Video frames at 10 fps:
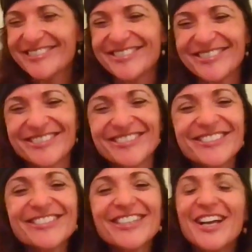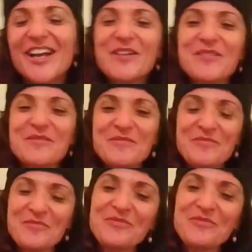
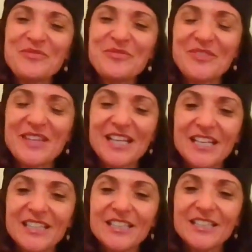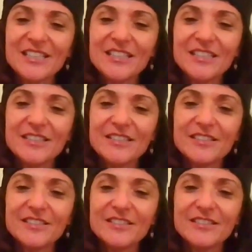This person isn't speaking.